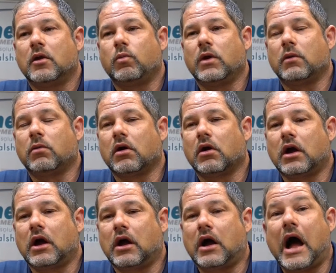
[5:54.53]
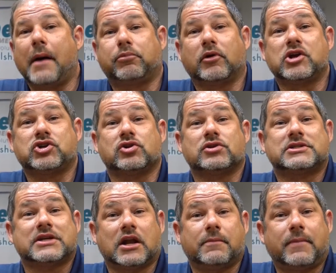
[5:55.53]
We were operational
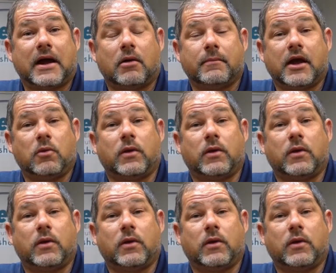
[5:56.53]
setup biomed.